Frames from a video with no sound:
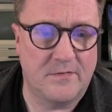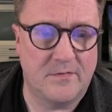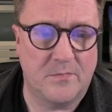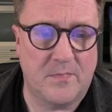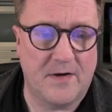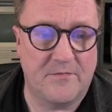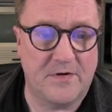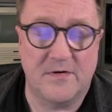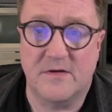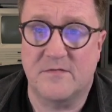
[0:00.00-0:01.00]
You might
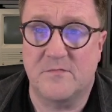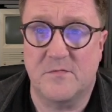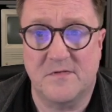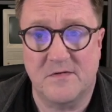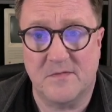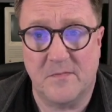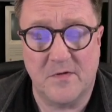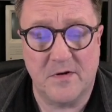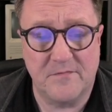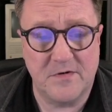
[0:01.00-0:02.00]
recognize if you've seen some of
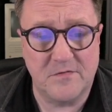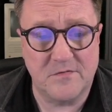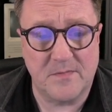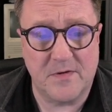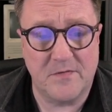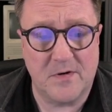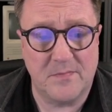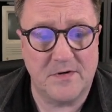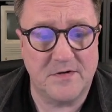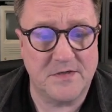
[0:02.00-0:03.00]
the other videos about the
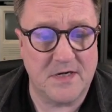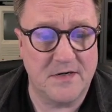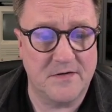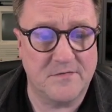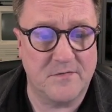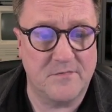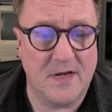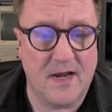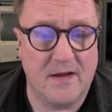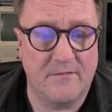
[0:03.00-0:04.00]
object designer. So we
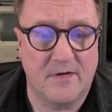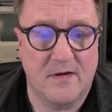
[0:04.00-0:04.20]
have